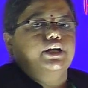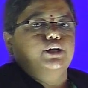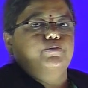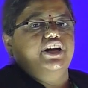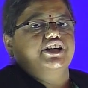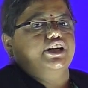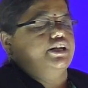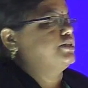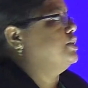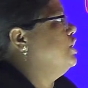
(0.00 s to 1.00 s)

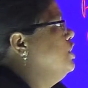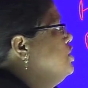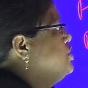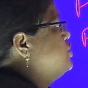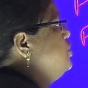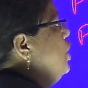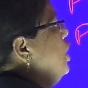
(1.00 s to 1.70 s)
diminishes. So,